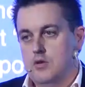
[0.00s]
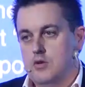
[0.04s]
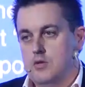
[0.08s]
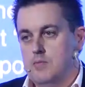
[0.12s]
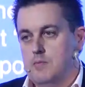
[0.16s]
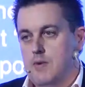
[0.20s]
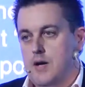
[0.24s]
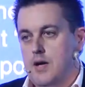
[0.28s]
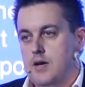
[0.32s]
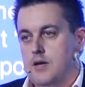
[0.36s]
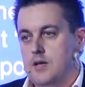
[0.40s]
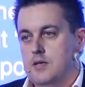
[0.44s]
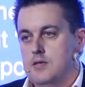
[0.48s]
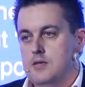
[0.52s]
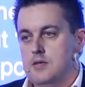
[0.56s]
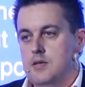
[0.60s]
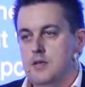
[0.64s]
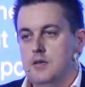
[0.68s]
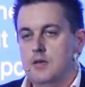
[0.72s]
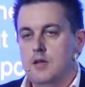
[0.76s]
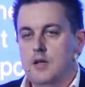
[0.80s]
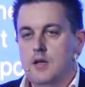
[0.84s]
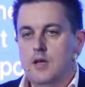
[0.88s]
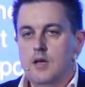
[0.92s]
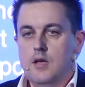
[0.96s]
those markets.
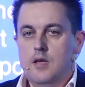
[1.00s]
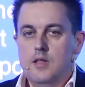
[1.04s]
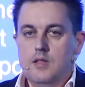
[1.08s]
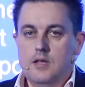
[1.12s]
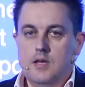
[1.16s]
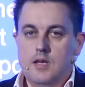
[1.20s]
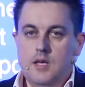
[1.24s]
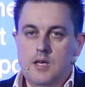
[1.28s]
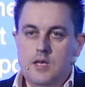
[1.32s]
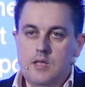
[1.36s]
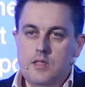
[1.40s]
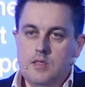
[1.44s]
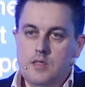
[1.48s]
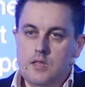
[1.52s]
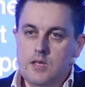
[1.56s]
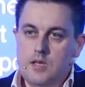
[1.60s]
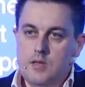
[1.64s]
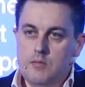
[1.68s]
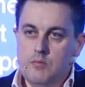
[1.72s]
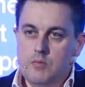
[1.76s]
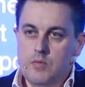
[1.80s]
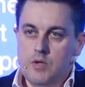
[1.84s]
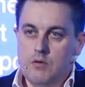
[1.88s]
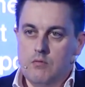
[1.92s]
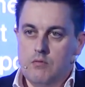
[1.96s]
And the key
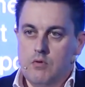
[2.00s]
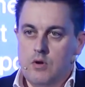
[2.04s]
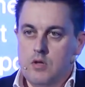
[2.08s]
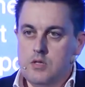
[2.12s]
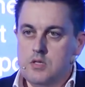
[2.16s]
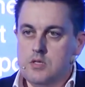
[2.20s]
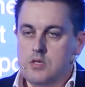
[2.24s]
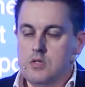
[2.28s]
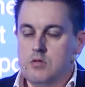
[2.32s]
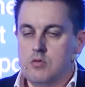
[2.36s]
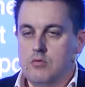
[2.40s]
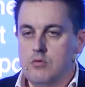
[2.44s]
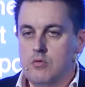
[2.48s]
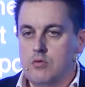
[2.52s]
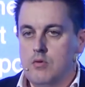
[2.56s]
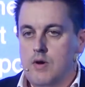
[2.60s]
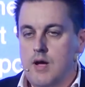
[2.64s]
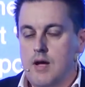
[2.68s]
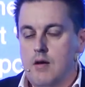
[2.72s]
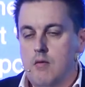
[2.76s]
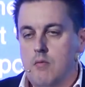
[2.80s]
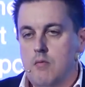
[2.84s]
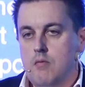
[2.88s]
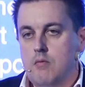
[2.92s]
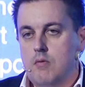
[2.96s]
theme that runs through
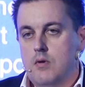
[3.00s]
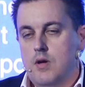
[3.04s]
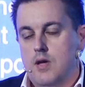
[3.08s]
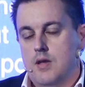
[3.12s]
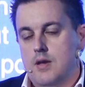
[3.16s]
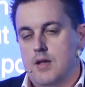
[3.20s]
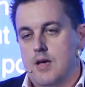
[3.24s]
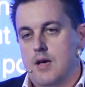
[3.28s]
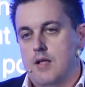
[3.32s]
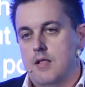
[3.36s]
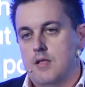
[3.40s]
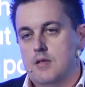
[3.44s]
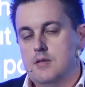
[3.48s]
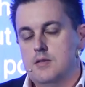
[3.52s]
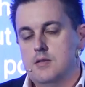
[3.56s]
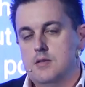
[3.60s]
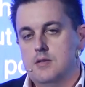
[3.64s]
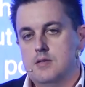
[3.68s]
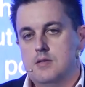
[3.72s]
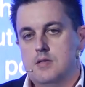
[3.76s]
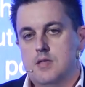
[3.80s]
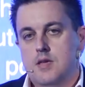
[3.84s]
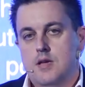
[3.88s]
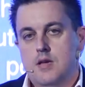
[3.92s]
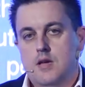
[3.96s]
our
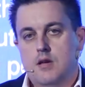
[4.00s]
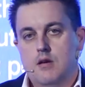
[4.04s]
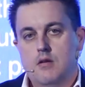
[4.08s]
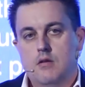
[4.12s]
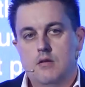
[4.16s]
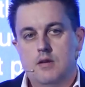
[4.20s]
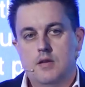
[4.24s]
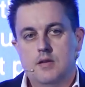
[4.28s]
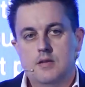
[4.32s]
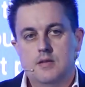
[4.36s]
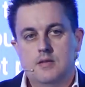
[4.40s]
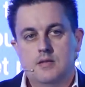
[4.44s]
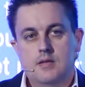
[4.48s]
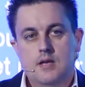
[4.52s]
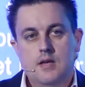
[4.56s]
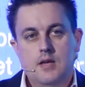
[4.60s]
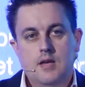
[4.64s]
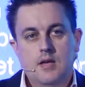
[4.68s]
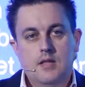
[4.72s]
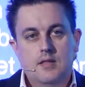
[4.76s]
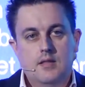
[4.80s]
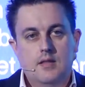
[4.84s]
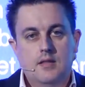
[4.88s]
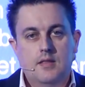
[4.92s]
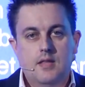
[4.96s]
analysis there is
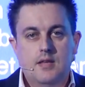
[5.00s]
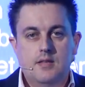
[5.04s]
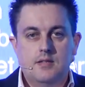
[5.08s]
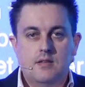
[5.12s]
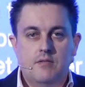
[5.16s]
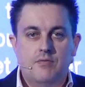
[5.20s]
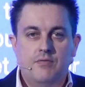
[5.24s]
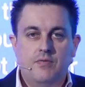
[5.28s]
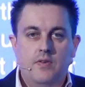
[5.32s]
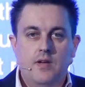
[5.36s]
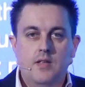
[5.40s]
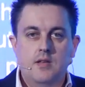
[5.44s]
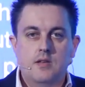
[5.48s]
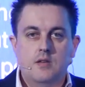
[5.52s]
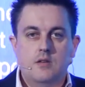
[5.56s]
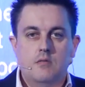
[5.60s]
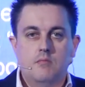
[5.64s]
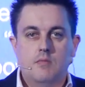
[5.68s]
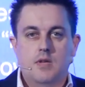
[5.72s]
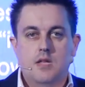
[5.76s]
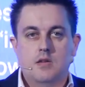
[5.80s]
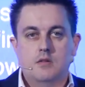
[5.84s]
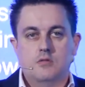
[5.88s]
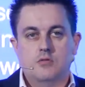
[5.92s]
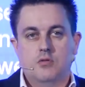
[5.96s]
that there's a
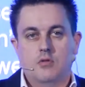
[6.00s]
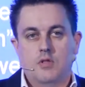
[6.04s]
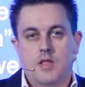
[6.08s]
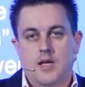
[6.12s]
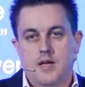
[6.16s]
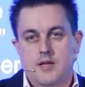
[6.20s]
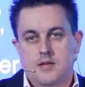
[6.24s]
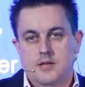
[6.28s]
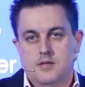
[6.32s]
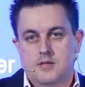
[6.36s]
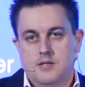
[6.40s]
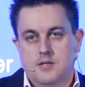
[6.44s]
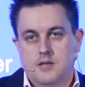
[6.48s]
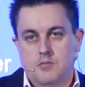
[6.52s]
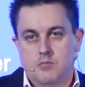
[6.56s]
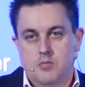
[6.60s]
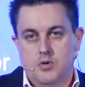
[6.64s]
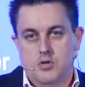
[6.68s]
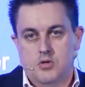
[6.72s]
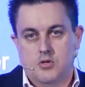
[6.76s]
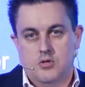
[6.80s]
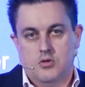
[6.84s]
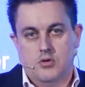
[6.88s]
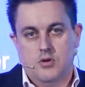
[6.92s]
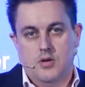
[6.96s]
fundamental
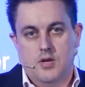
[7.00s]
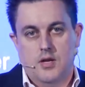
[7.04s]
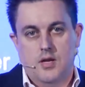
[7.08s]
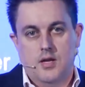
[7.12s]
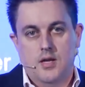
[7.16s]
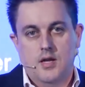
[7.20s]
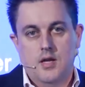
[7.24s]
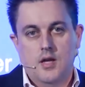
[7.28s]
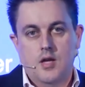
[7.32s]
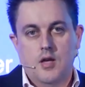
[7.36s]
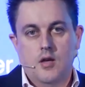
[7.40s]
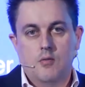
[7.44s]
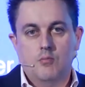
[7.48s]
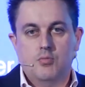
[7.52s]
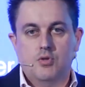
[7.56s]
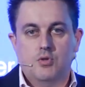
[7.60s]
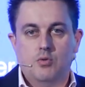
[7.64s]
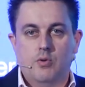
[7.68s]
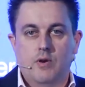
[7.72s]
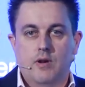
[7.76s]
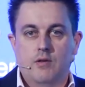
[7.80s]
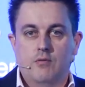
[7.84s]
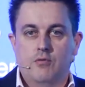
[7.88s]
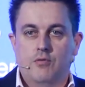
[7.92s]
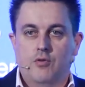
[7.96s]
asymmetry
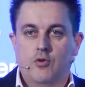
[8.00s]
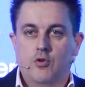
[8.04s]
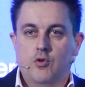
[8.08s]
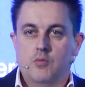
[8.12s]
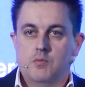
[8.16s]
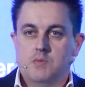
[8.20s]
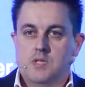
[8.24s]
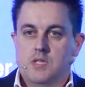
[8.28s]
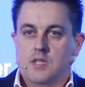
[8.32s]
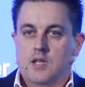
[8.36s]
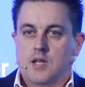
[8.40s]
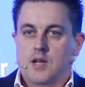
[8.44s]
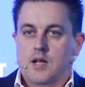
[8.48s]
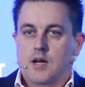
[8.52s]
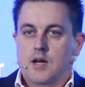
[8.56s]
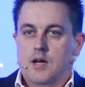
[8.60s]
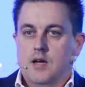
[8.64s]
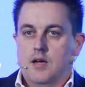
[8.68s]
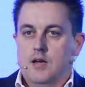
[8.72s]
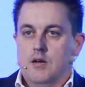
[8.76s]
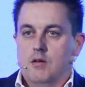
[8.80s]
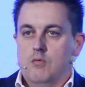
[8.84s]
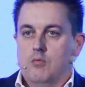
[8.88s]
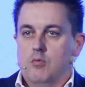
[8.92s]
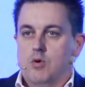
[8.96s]
between firms that
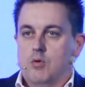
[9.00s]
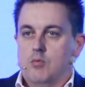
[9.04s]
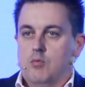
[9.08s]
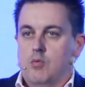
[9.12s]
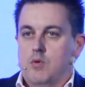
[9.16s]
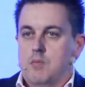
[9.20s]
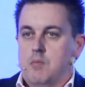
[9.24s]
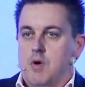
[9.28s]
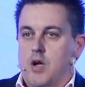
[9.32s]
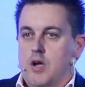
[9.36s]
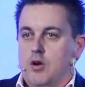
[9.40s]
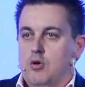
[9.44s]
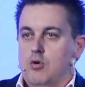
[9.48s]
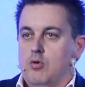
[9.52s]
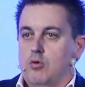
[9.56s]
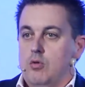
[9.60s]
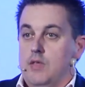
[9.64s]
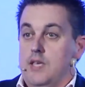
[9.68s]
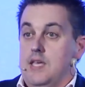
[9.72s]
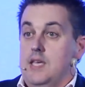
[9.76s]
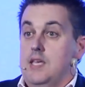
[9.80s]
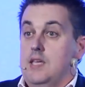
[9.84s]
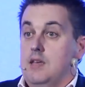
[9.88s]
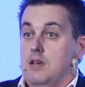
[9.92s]
are what we might call